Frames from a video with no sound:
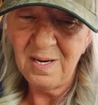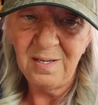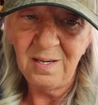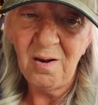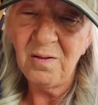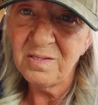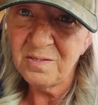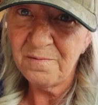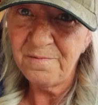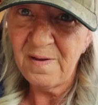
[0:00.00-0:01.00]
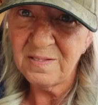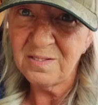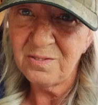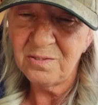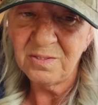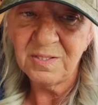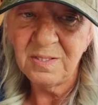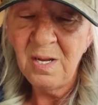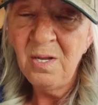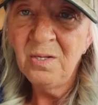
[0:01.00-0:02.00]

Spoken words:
and it also festers.